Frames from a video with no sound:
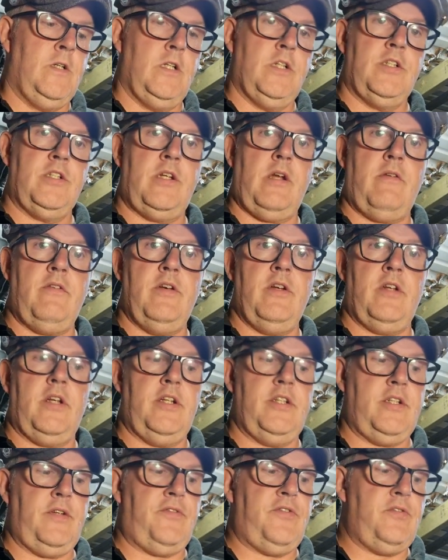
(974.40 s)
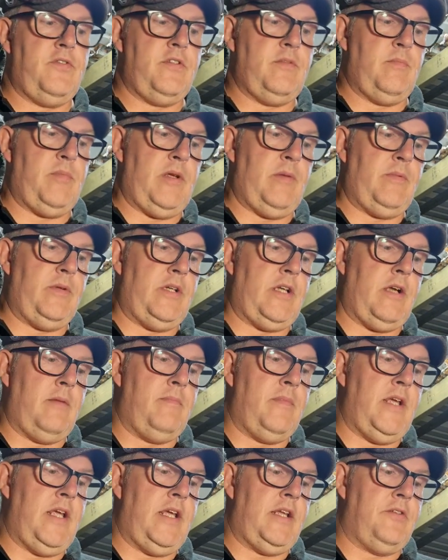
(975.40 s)
Sharing knowledge. If there isn't people like
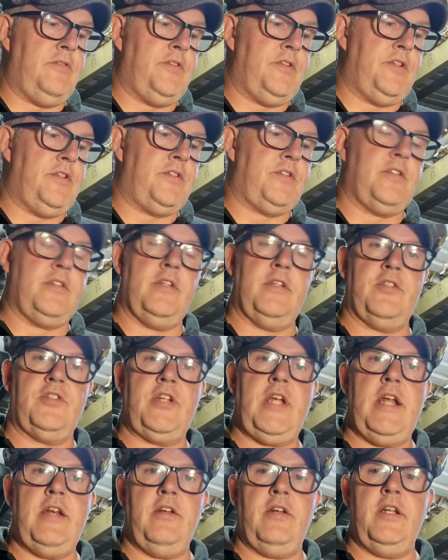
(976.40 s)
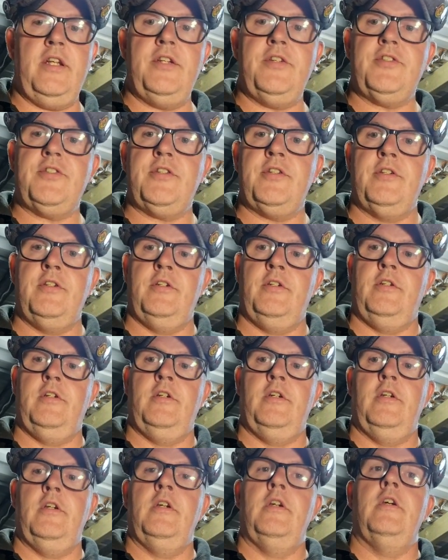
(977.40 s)
me and others that share knowledge,
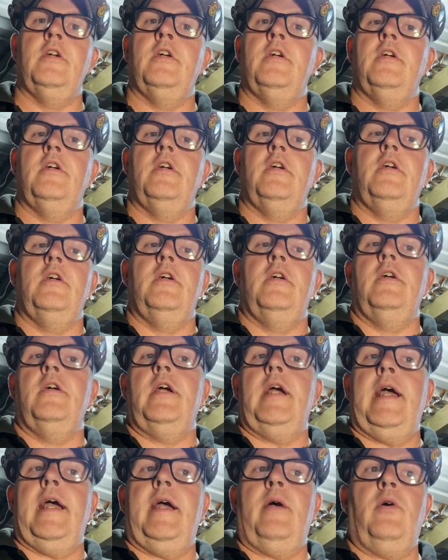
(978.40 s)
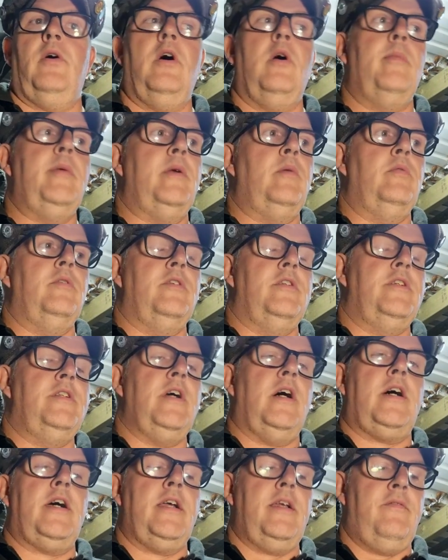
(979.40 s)
our hobby would
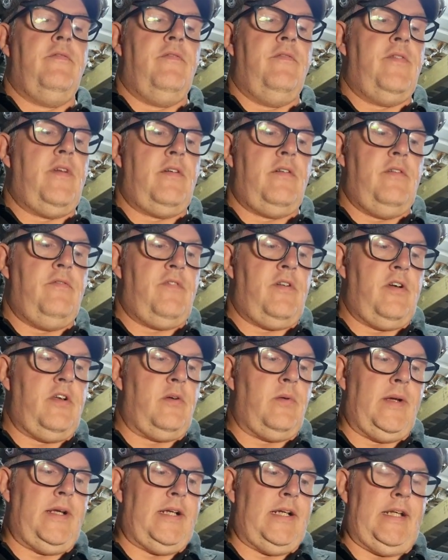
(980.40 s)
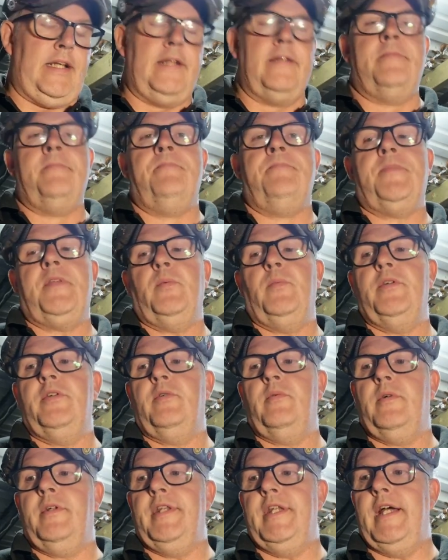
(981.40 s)
die very, very quickly. And we
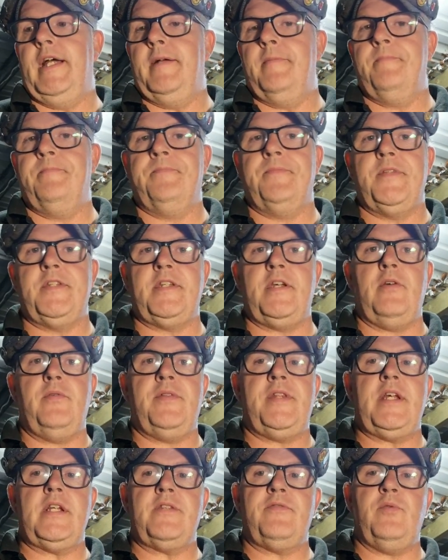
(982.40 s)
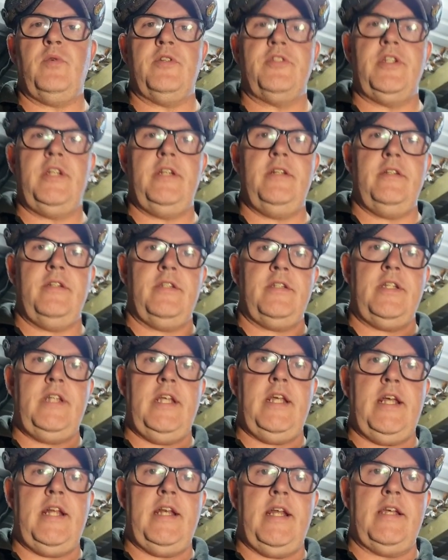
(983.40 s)
don't want that. So thanks for watching. See
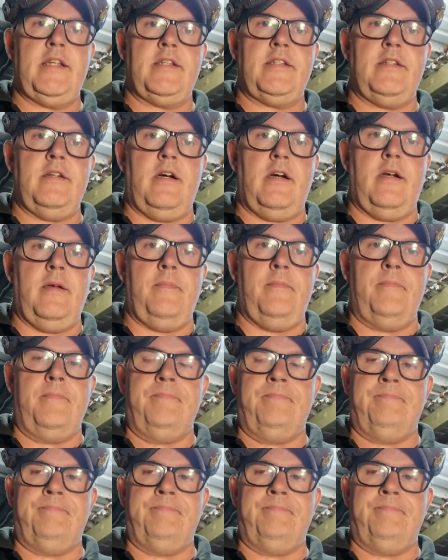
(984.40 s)
you again next time.